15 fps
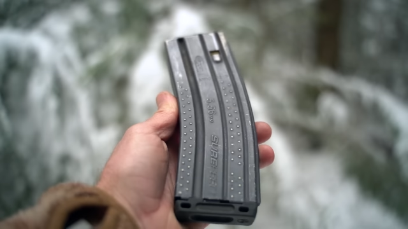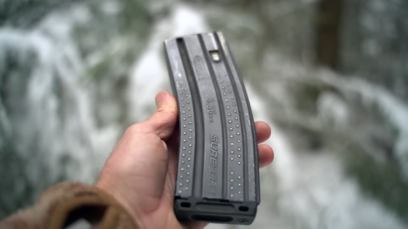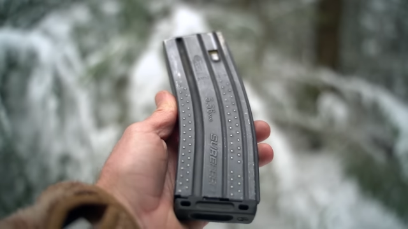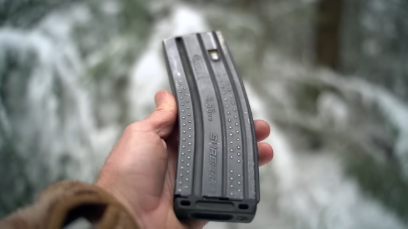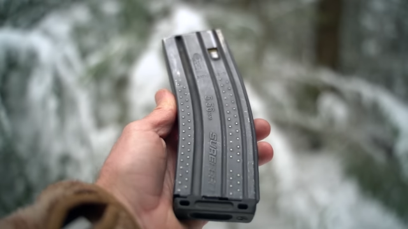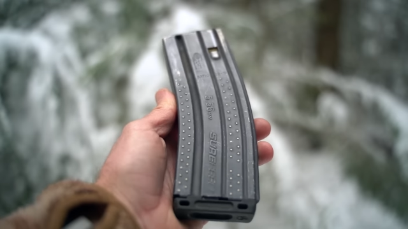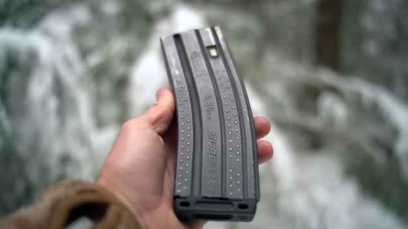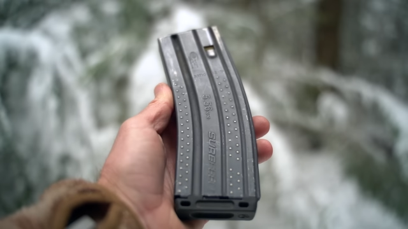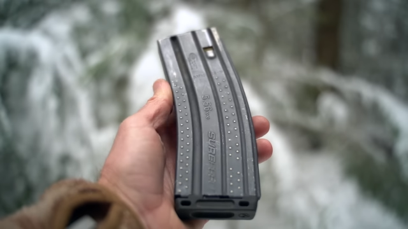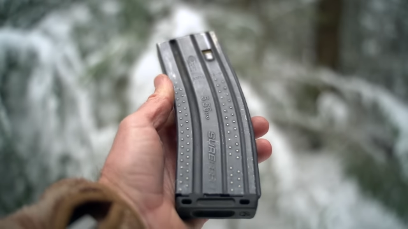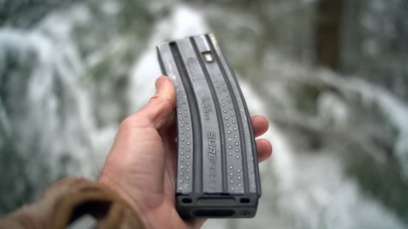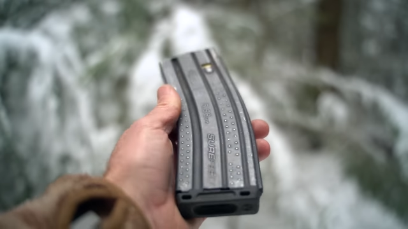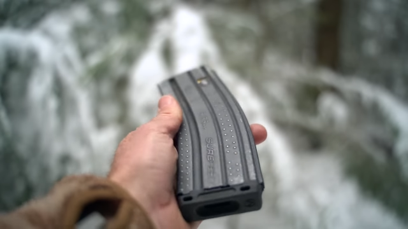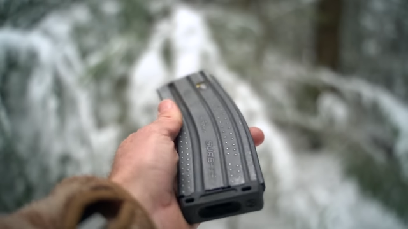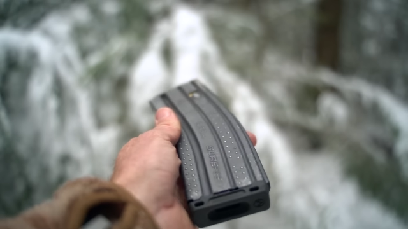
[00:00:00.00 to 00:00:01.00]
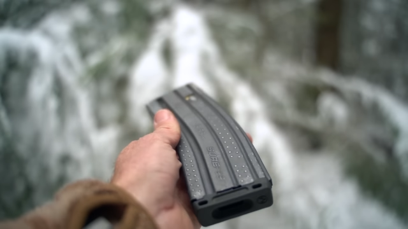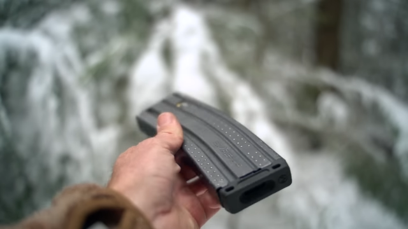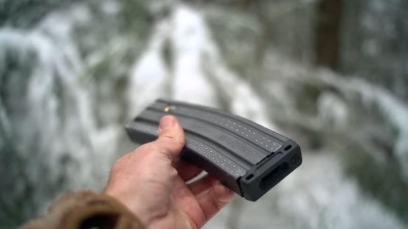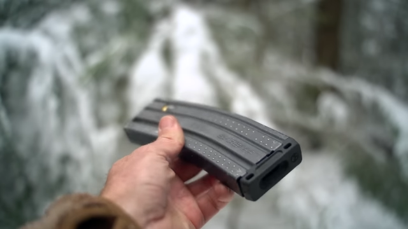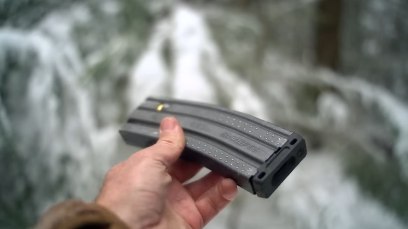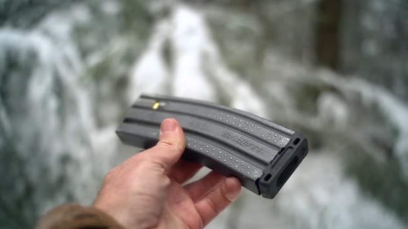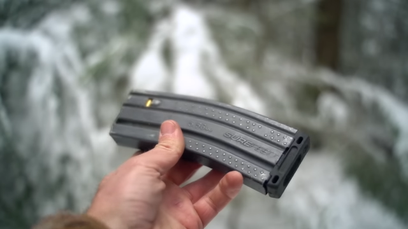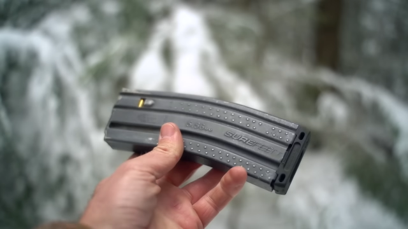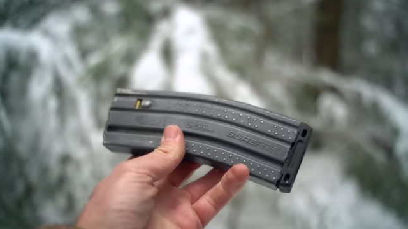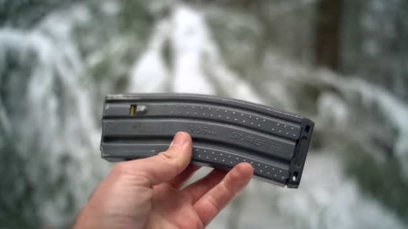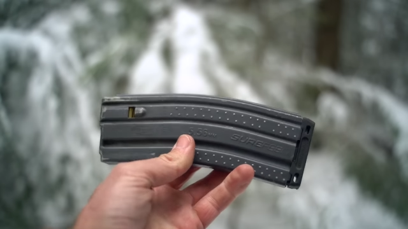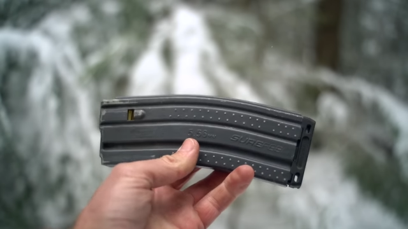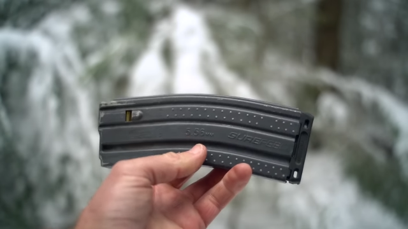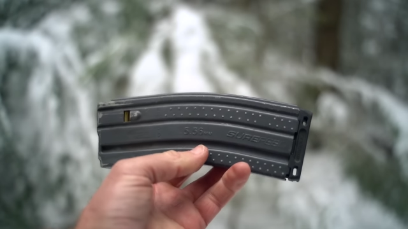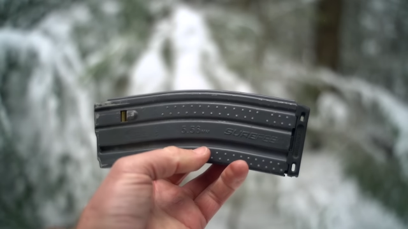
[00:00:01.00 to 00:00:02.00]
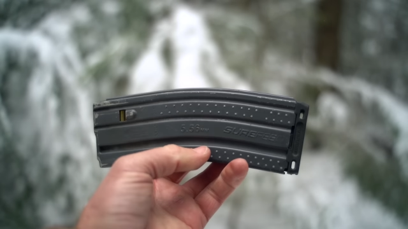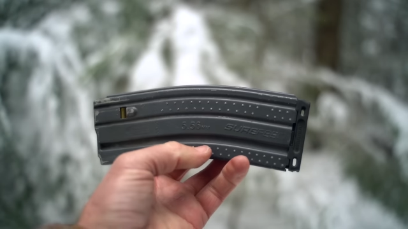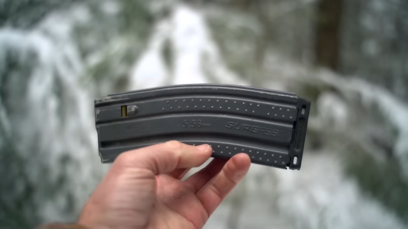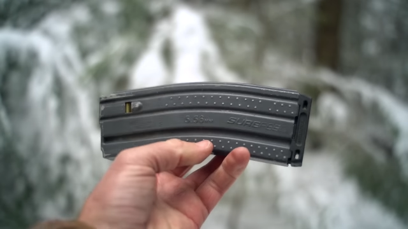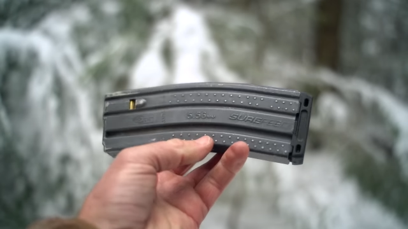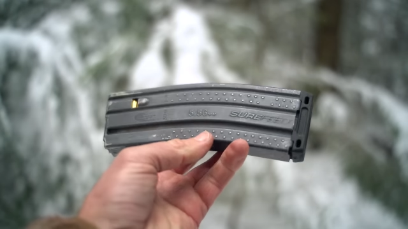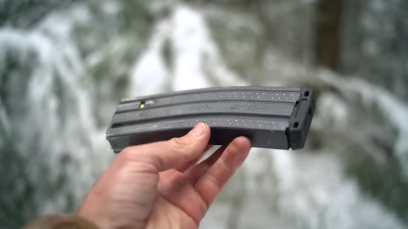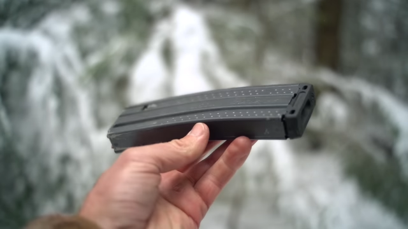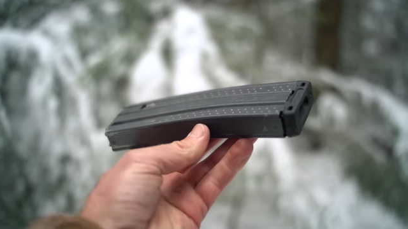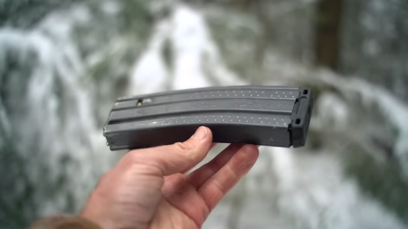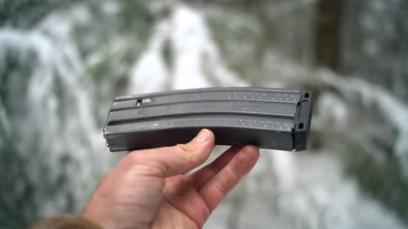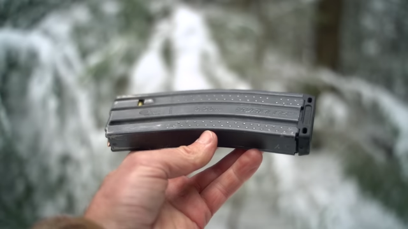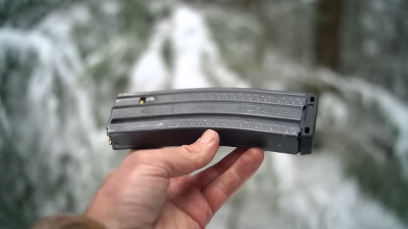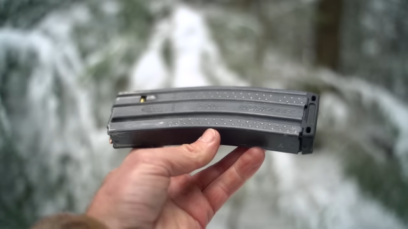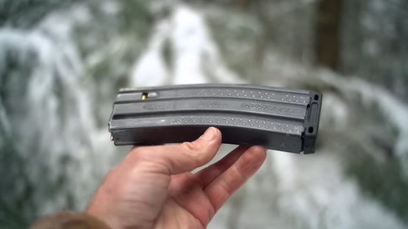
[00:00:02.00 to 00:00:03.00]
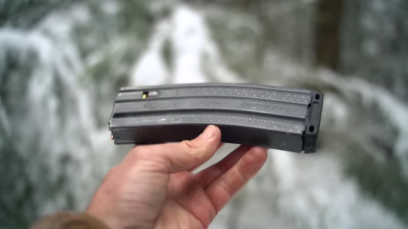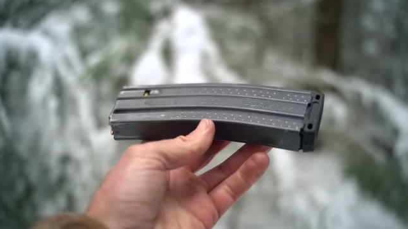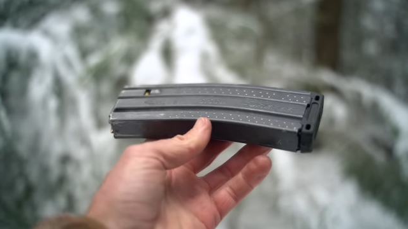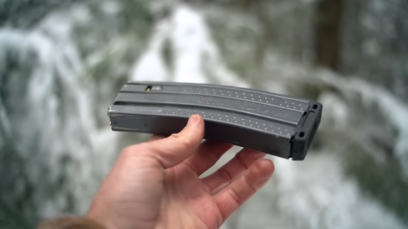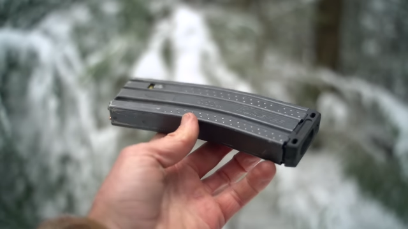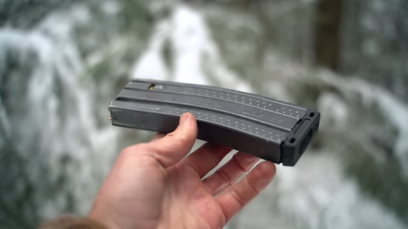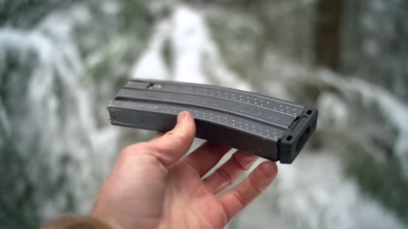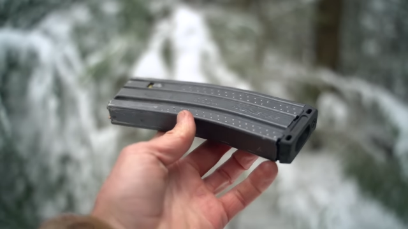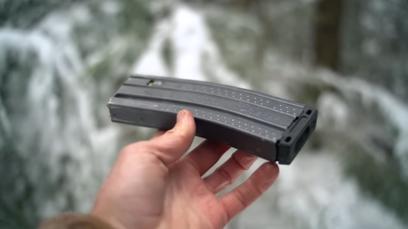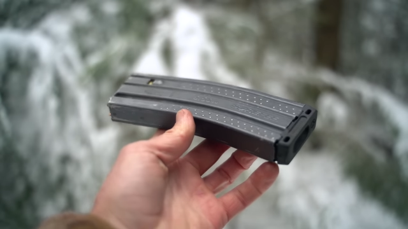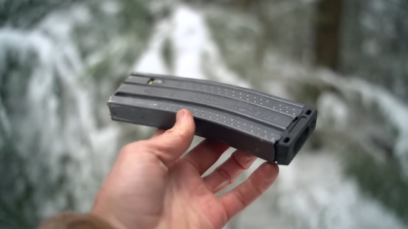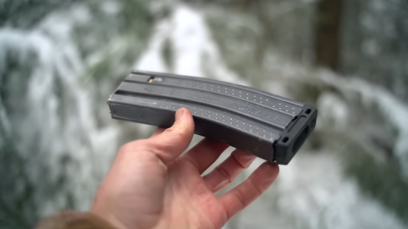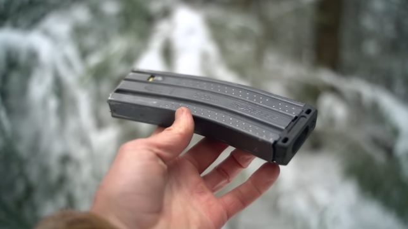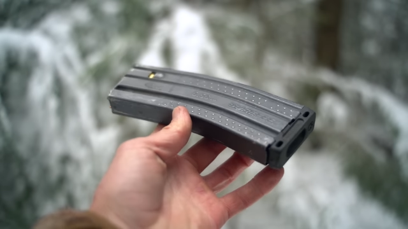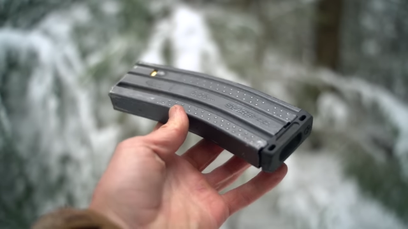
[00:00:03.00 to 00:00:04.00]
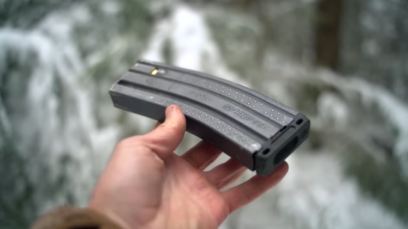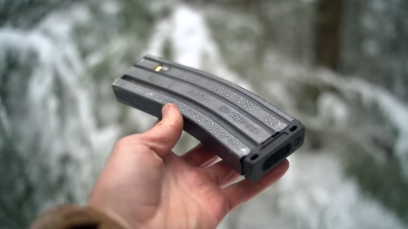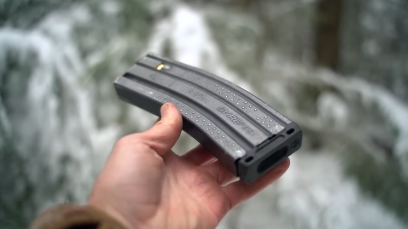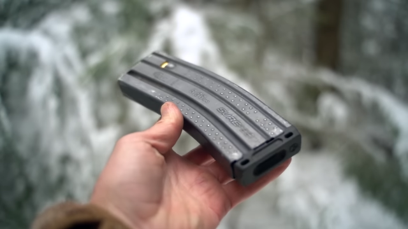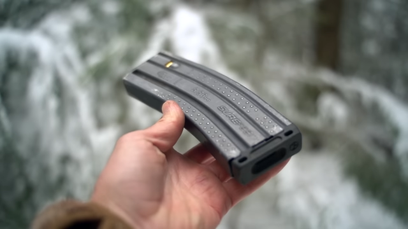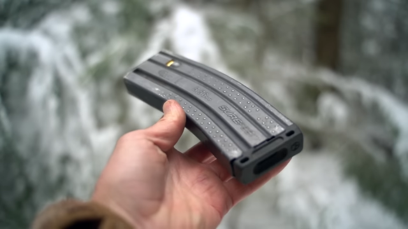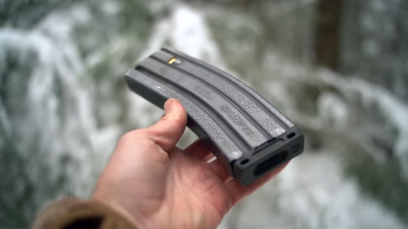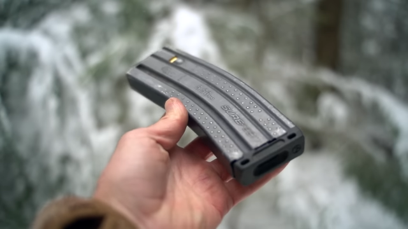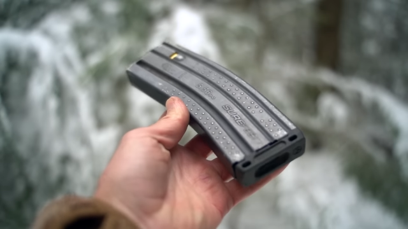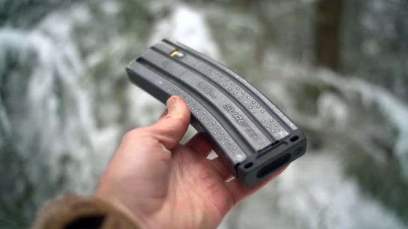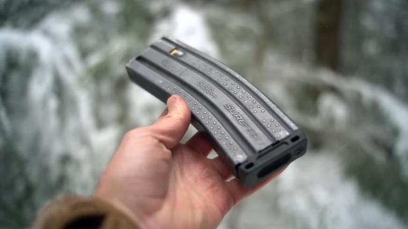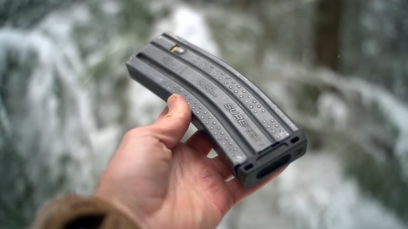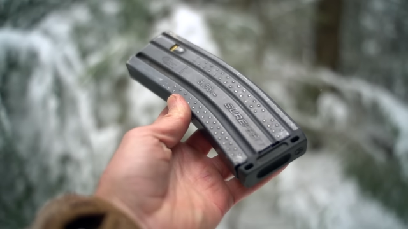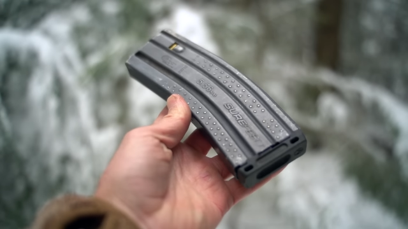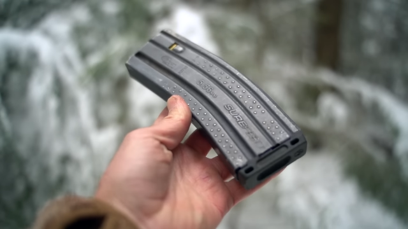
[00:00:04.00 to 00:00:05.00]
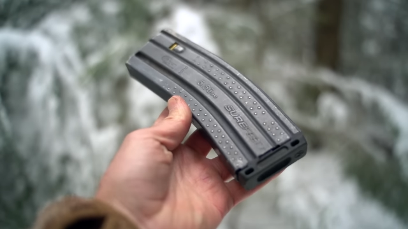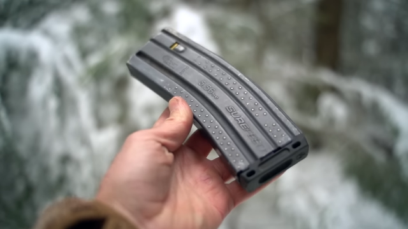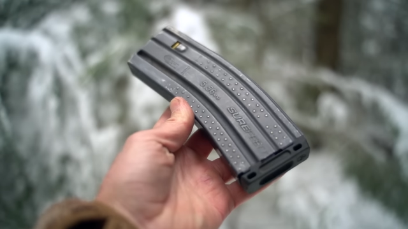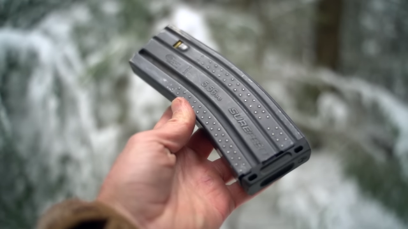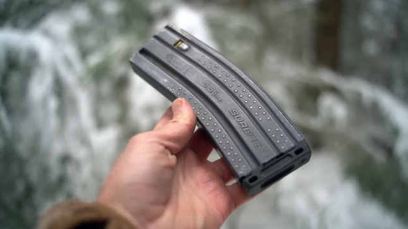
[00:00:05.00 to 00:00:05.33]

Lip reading: Nobody's mouth can be seen.